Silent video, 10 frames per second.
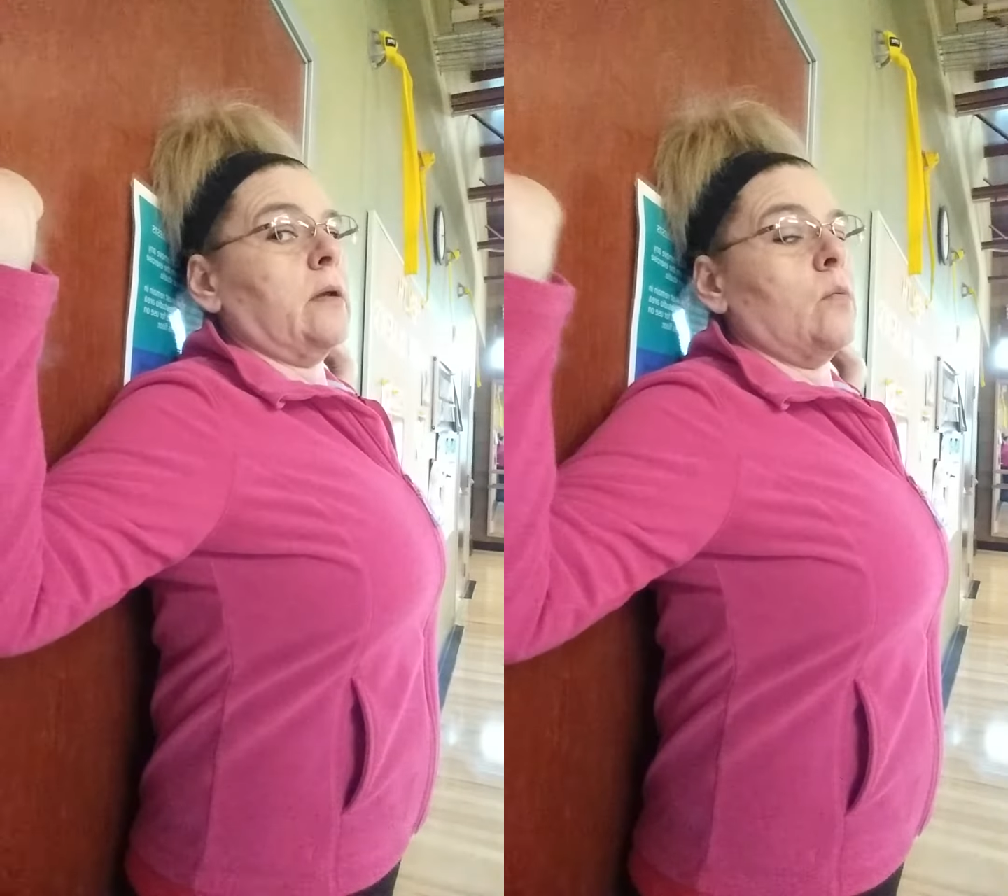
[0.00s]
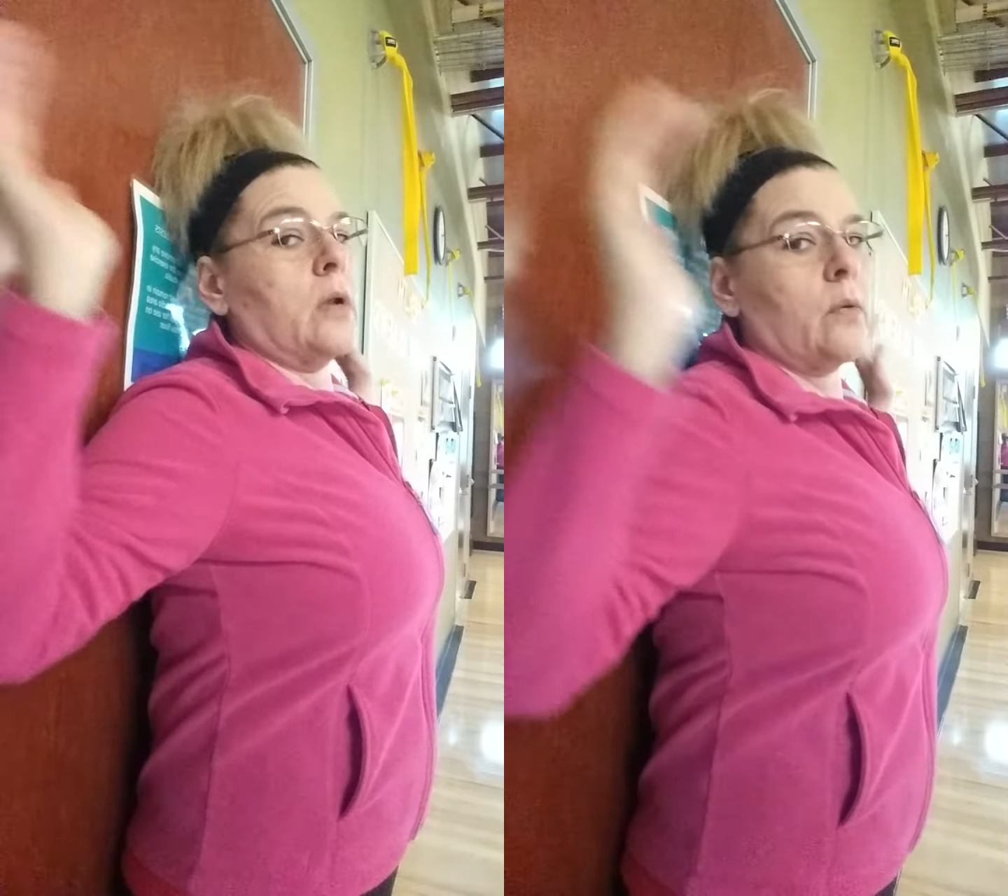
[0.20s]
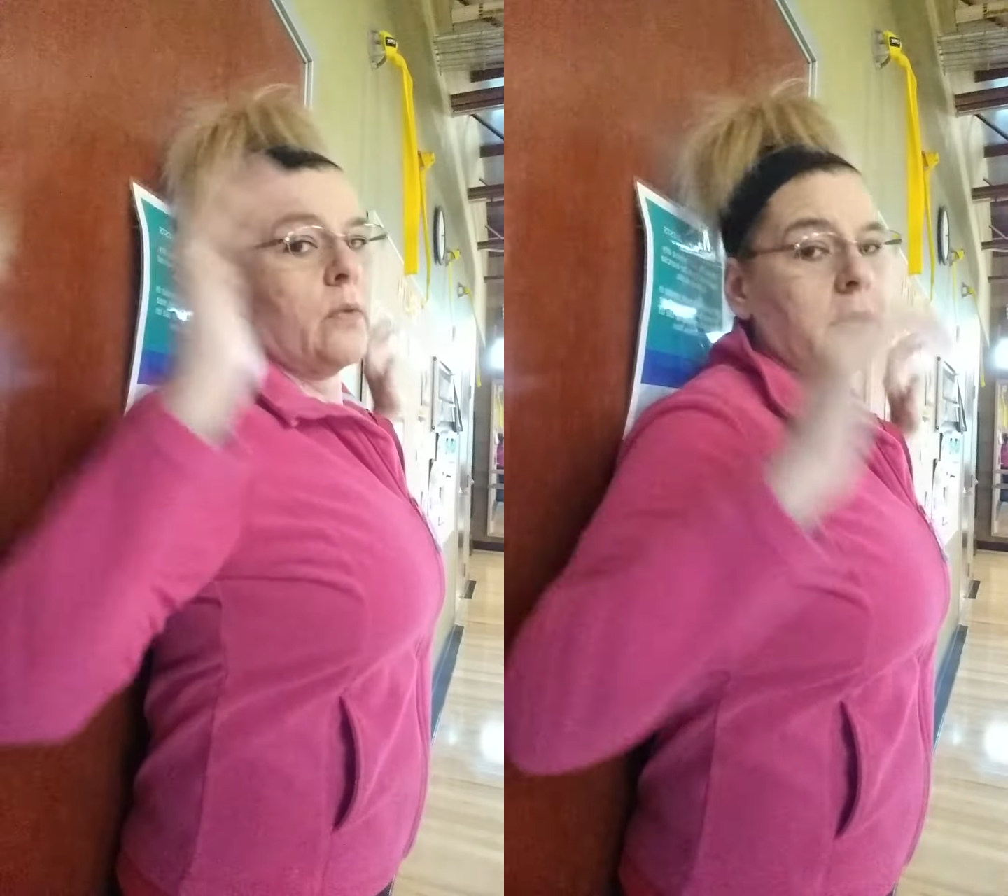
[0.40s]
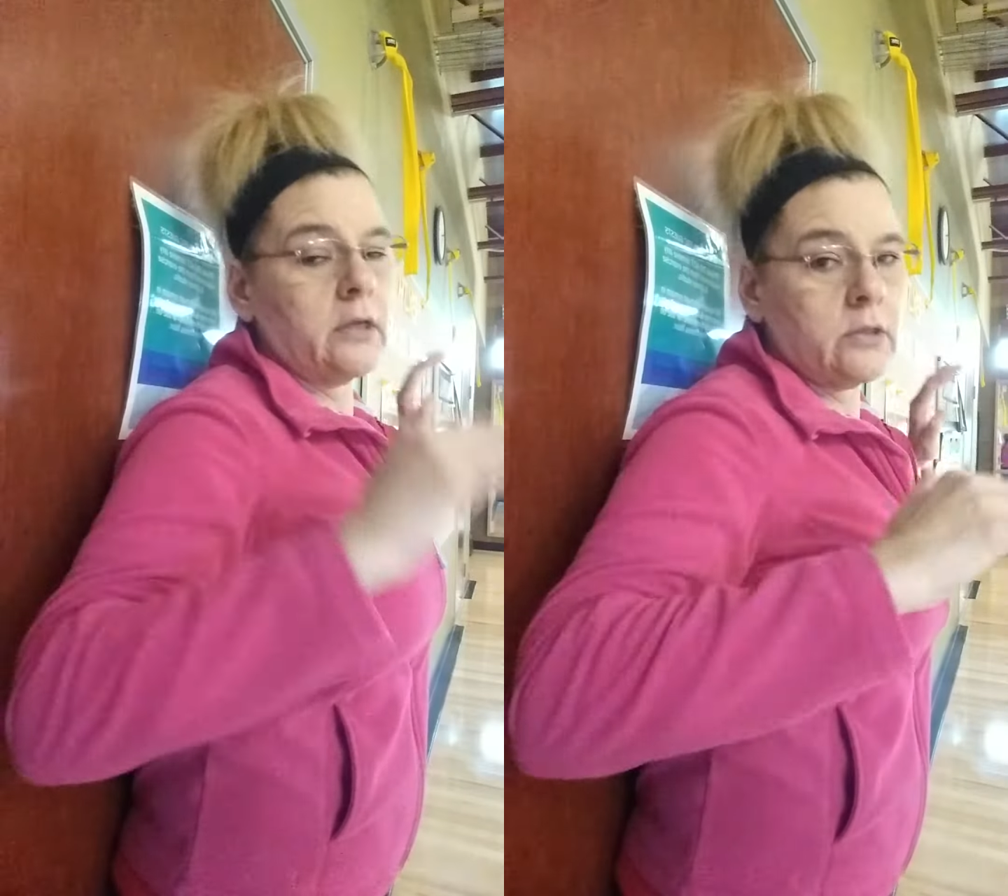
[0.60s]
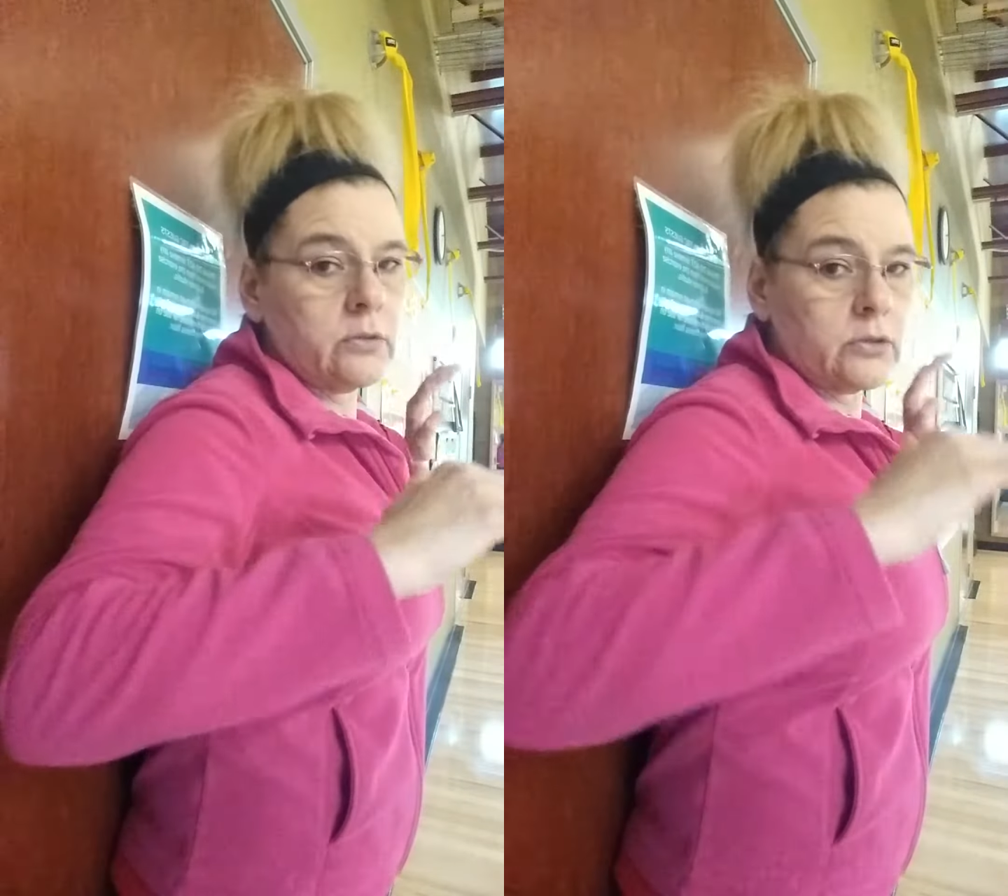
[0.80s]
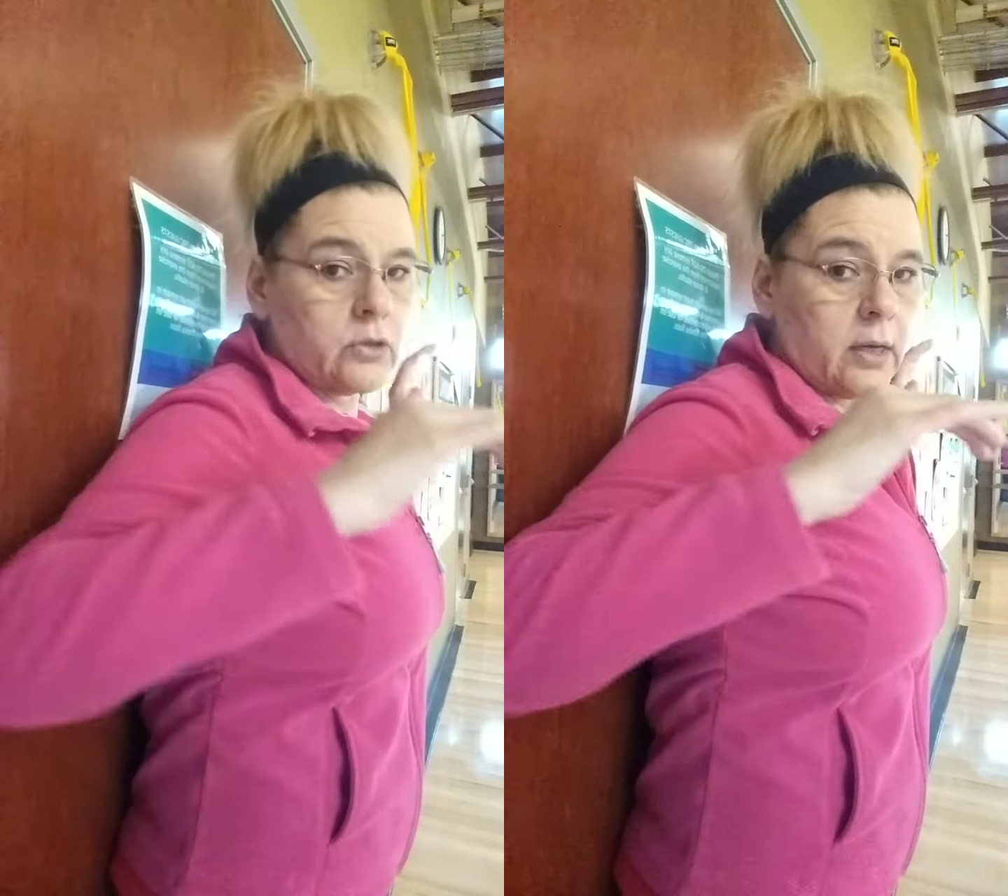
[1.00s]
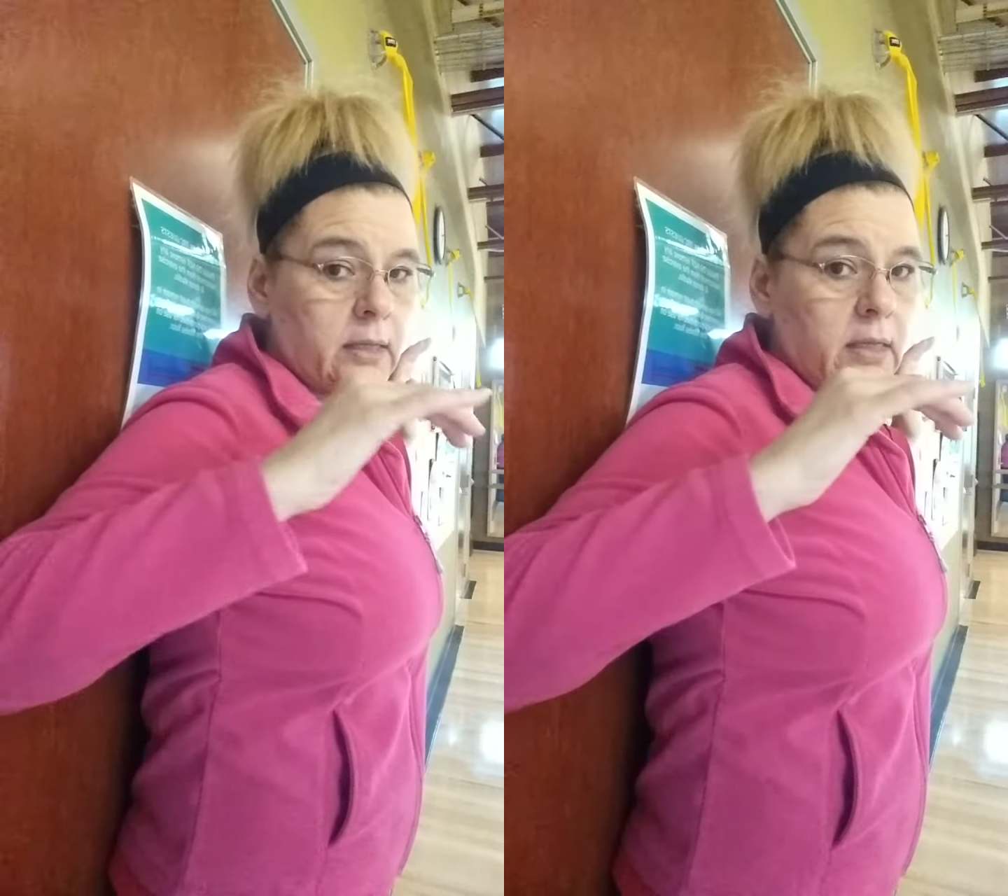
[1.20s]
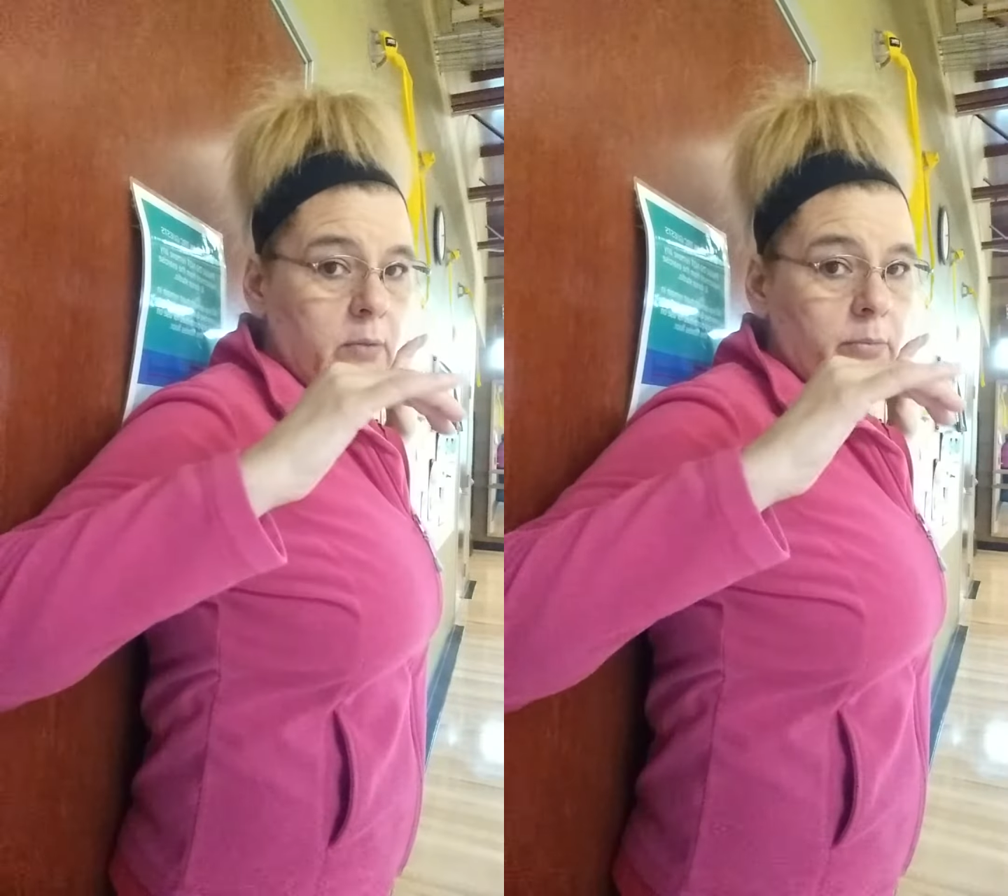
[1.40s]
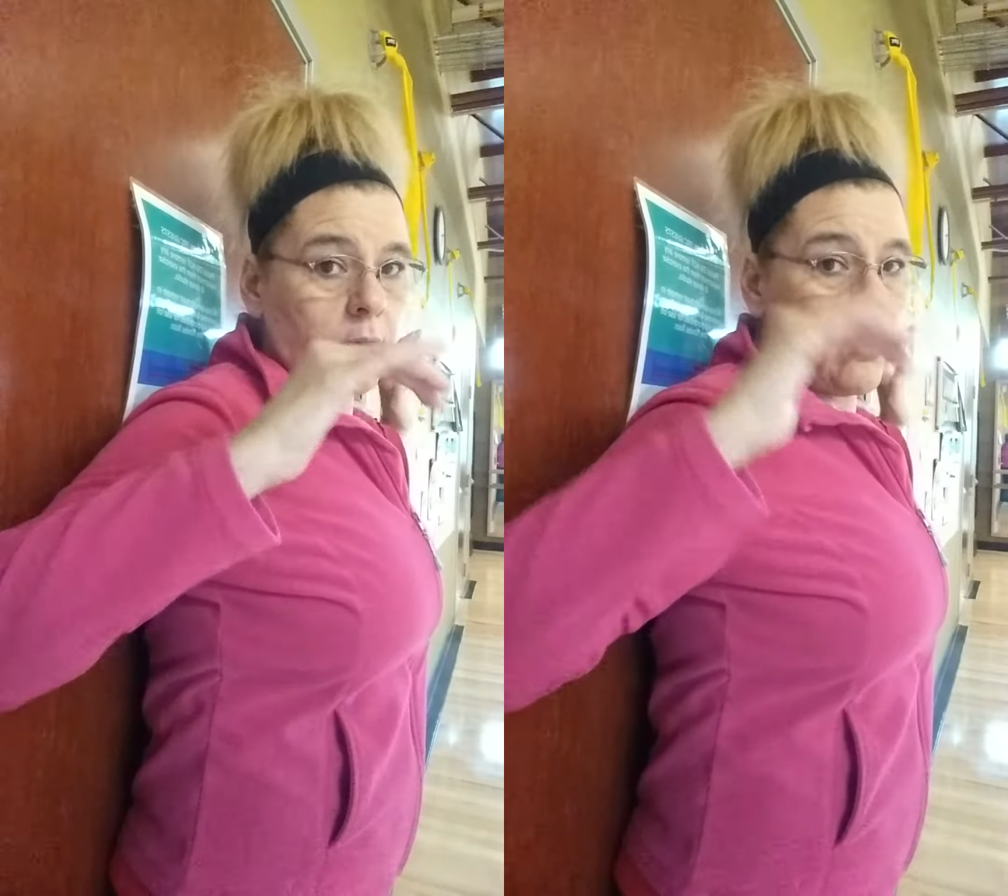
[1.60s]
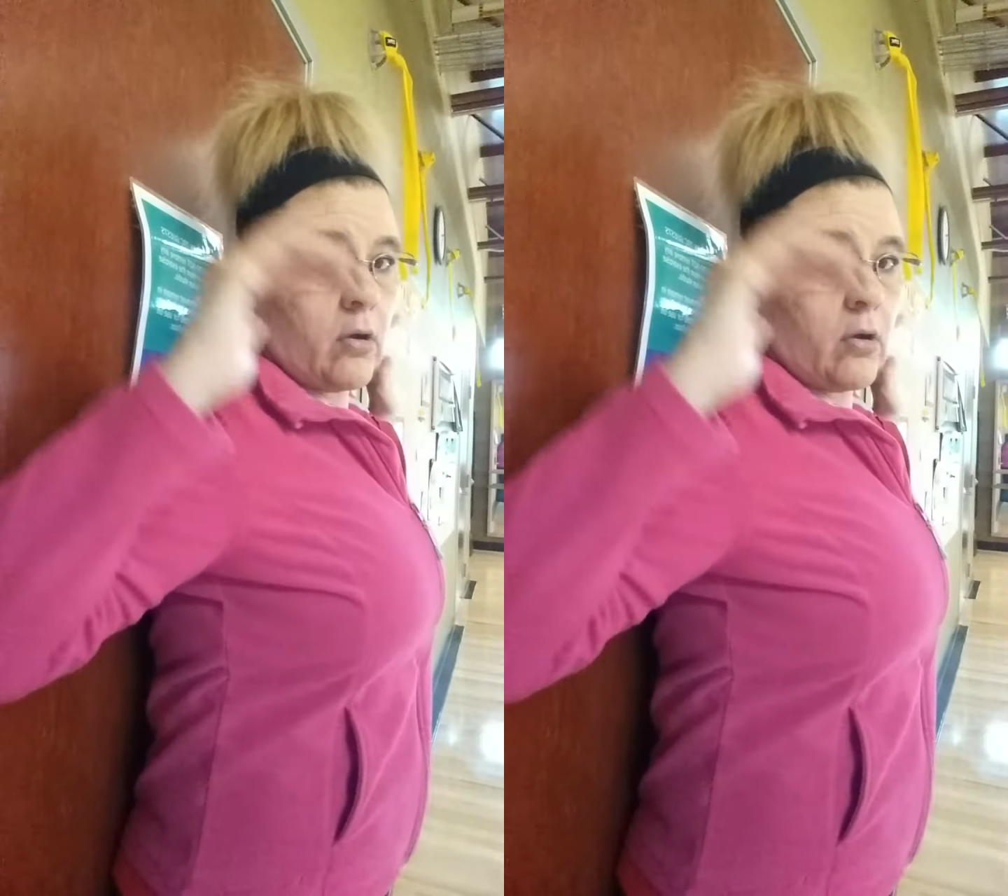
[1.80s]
And what I want you to do is try and keep your